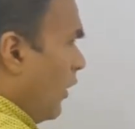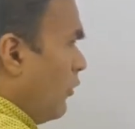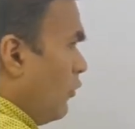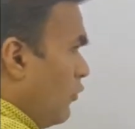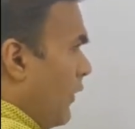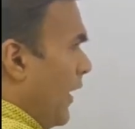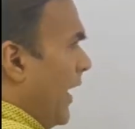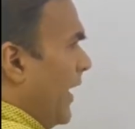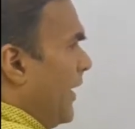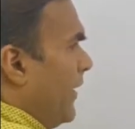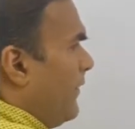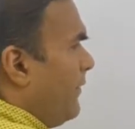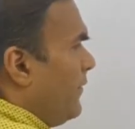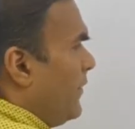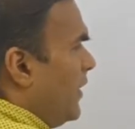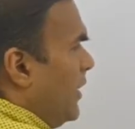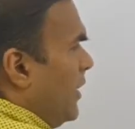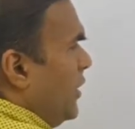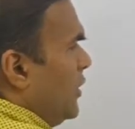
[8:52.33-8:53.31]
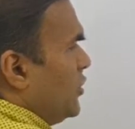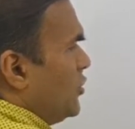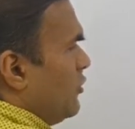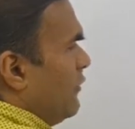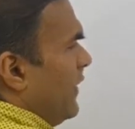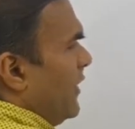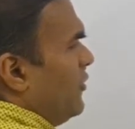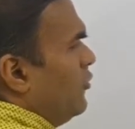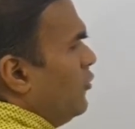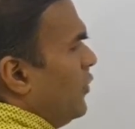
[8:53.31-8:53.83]
Why? So
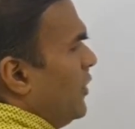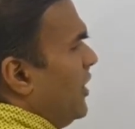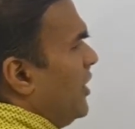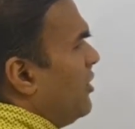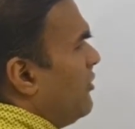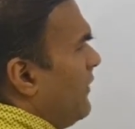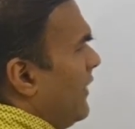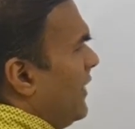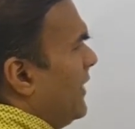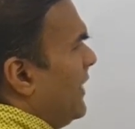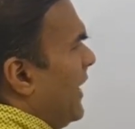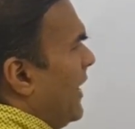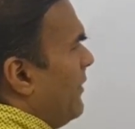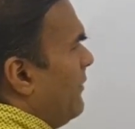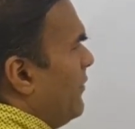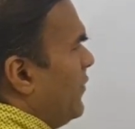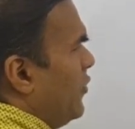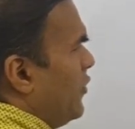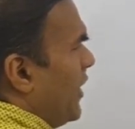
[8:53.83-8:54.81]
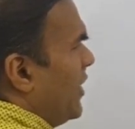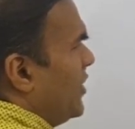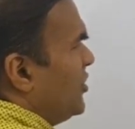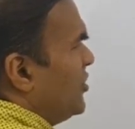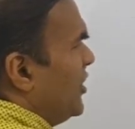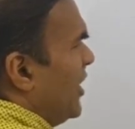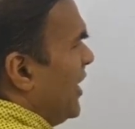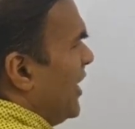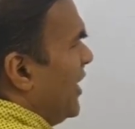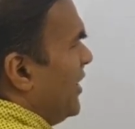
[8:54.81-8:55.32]
when you equate them, you can
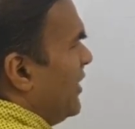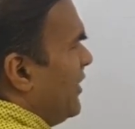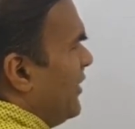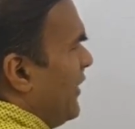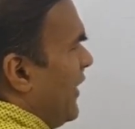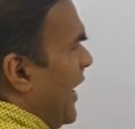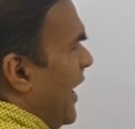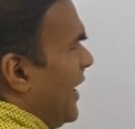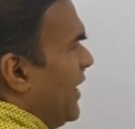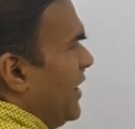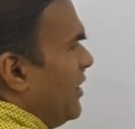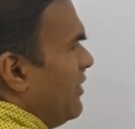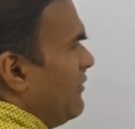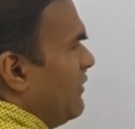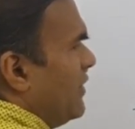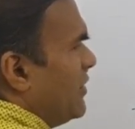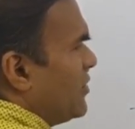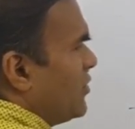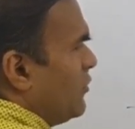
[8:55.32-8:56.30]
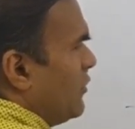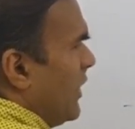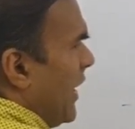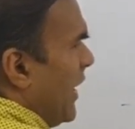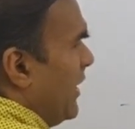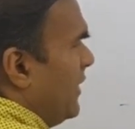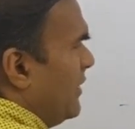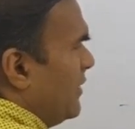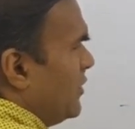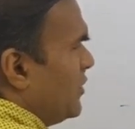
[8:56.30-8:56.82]
check it. 9 equals to
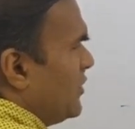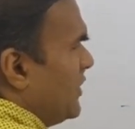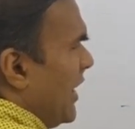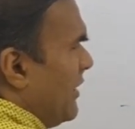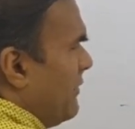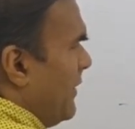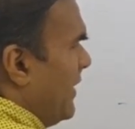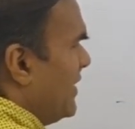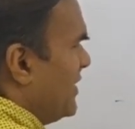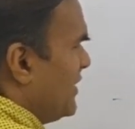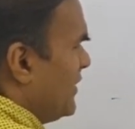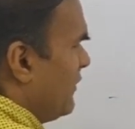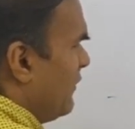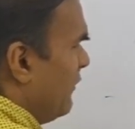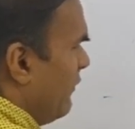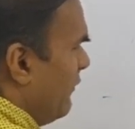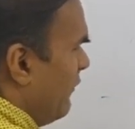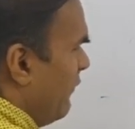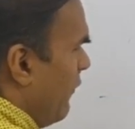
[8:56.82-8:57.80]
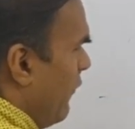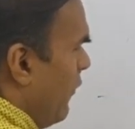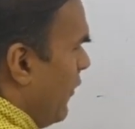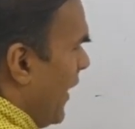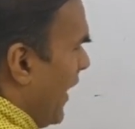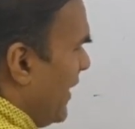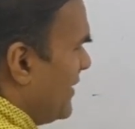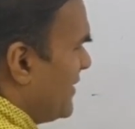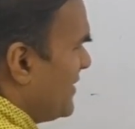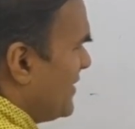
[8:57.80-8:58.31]
9. That means
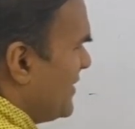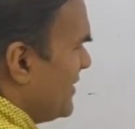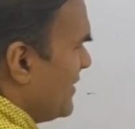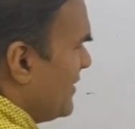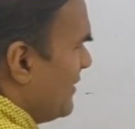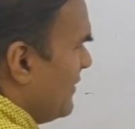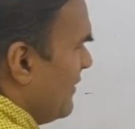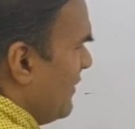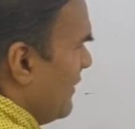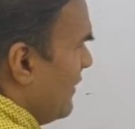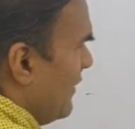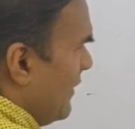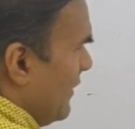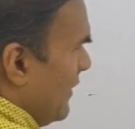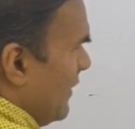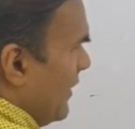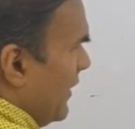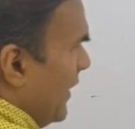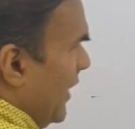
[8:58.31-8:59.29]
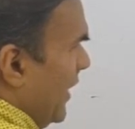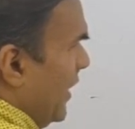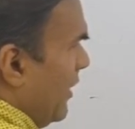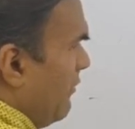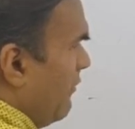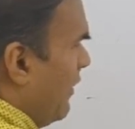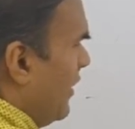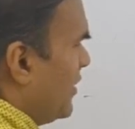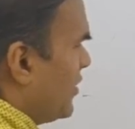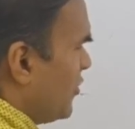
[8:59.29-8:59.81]
4x
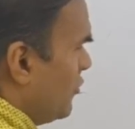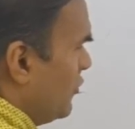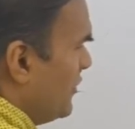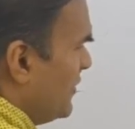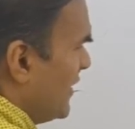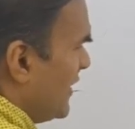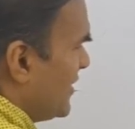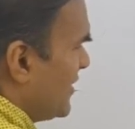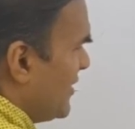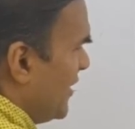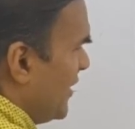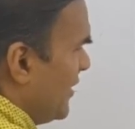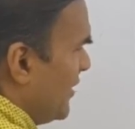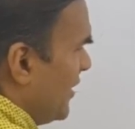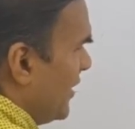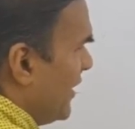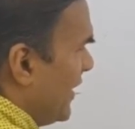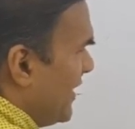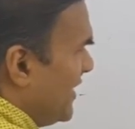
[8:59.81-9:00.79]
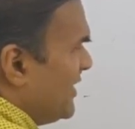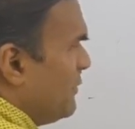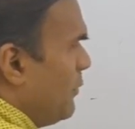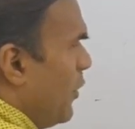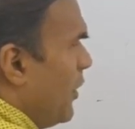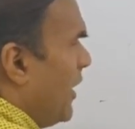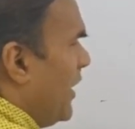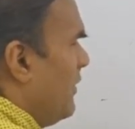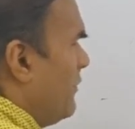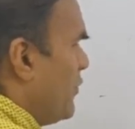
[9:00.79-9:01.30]
equals to 16, the
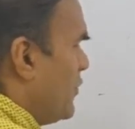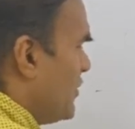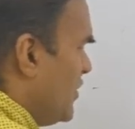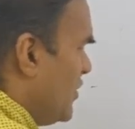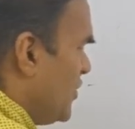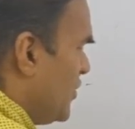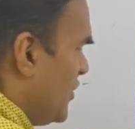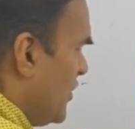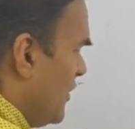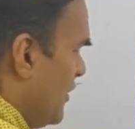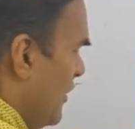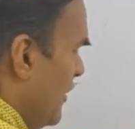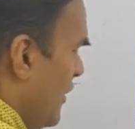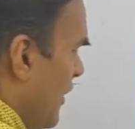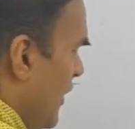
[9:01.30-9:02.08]
corresponding position.